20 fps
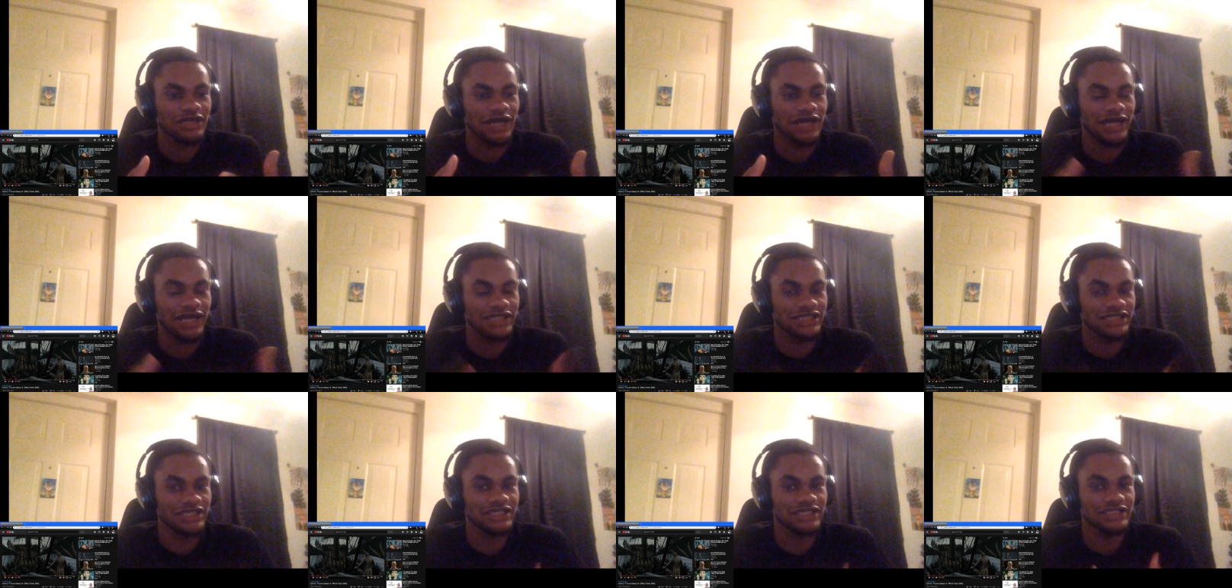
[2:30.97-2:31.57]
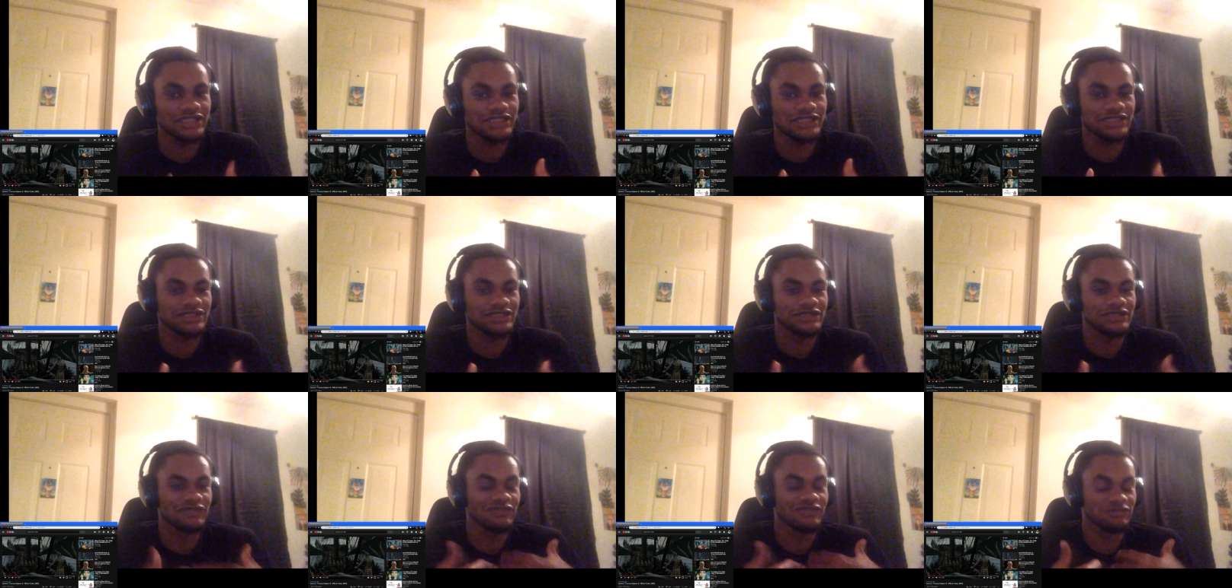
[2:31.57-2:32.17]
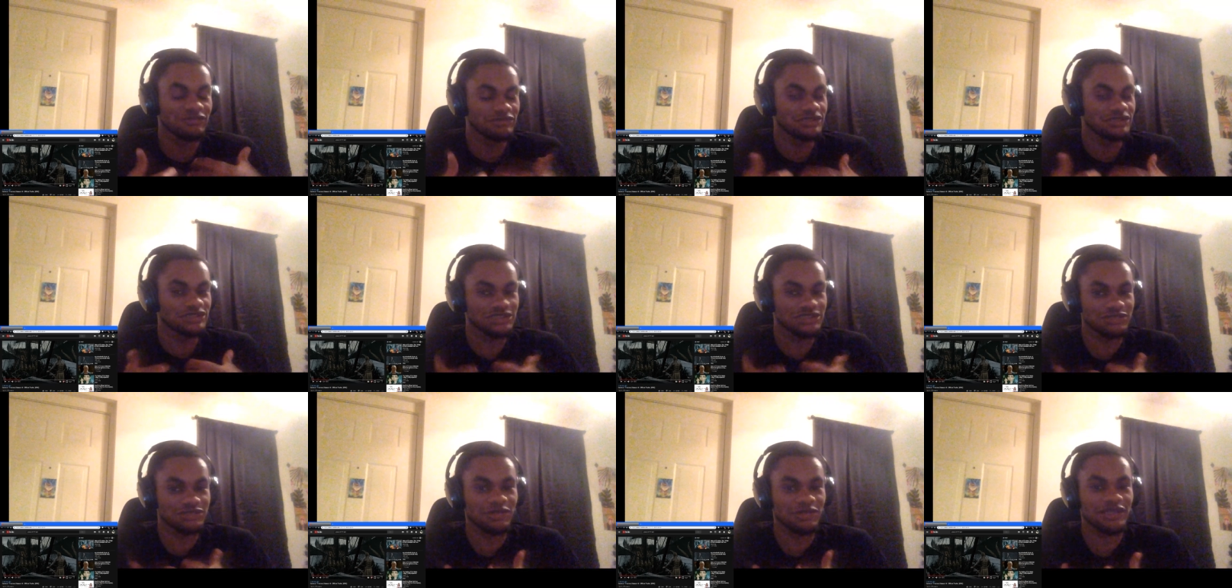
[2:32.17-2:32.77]
I think for,
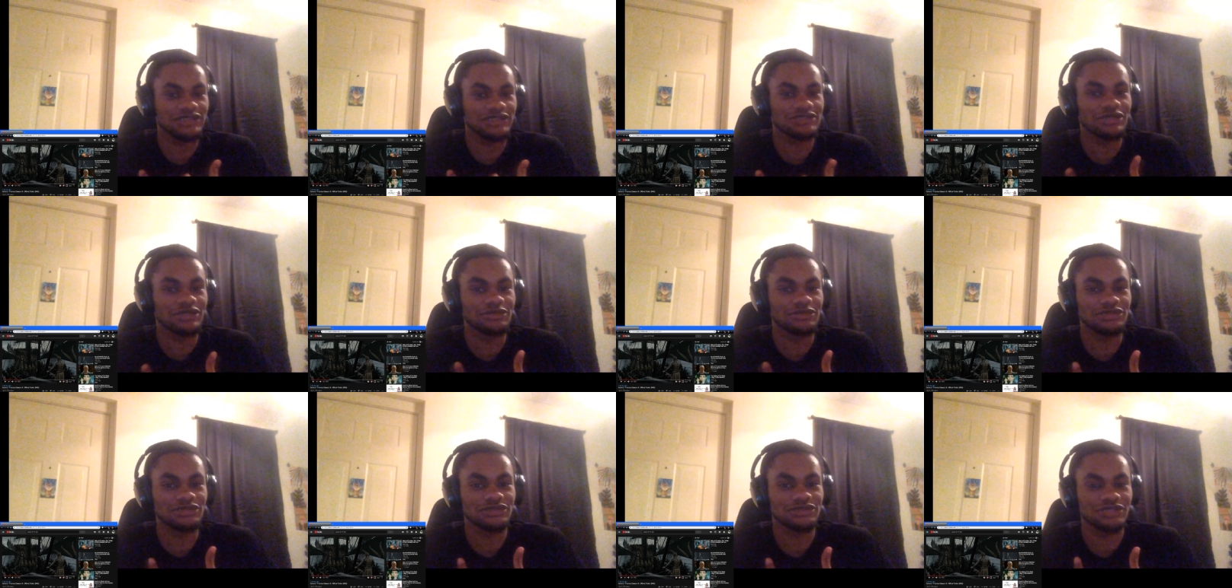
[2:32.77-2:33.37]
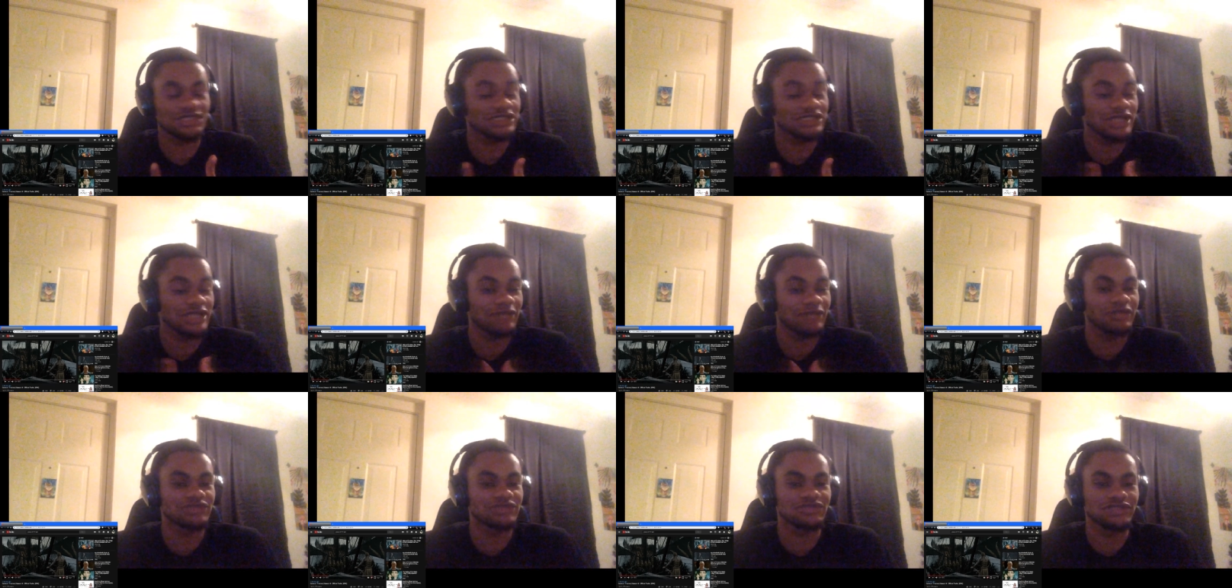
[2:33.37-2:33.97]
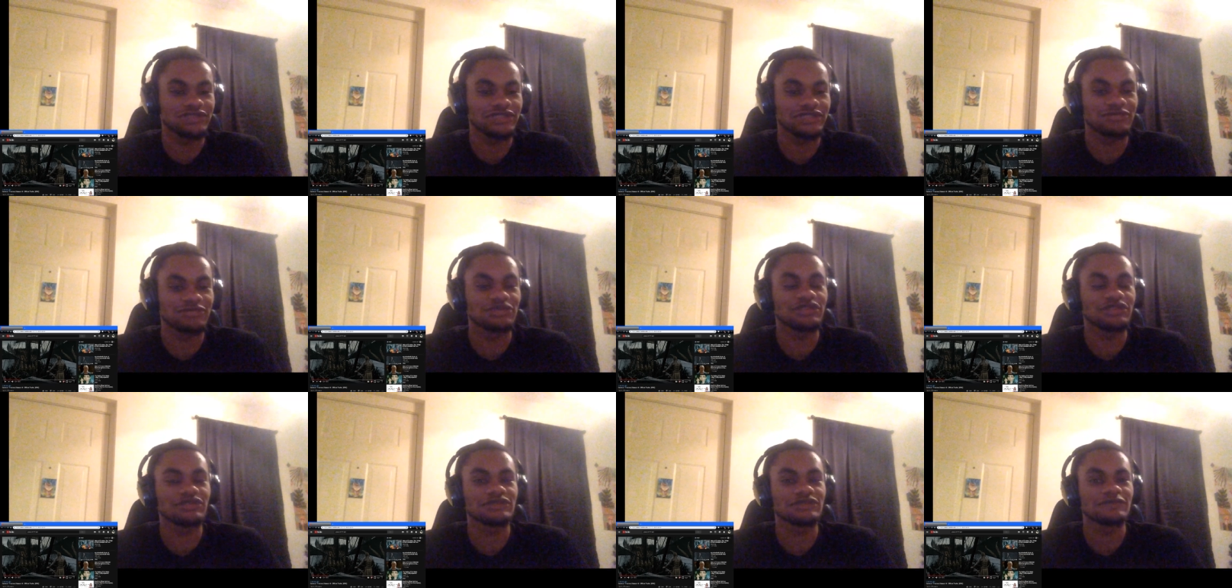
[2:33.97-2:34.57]
this is my assumption, not based on anything in
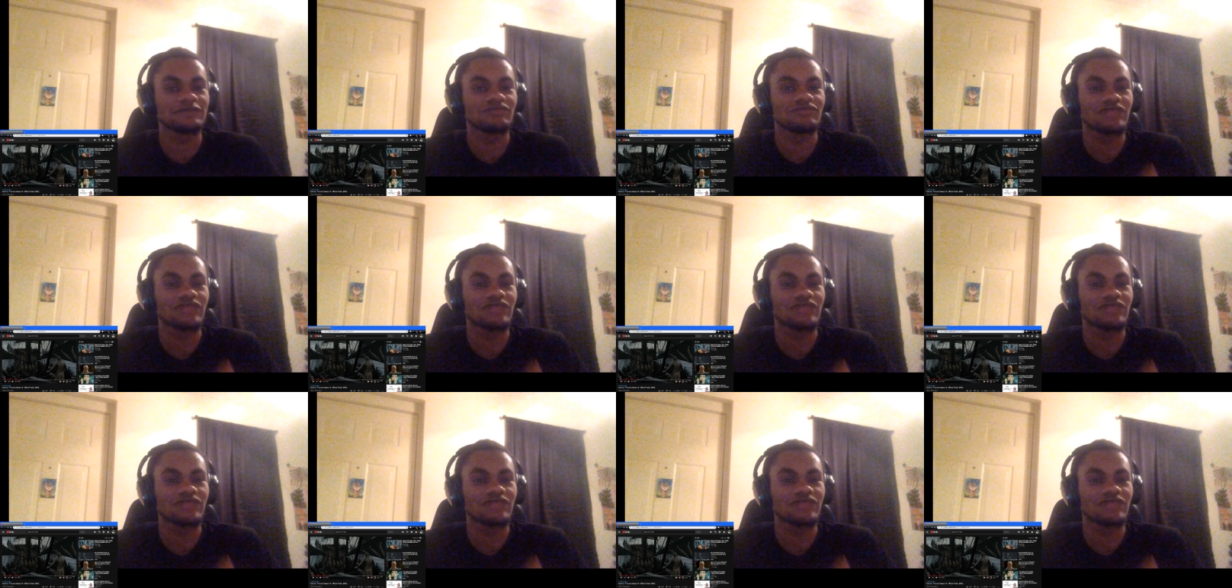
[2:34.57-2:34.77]
particular.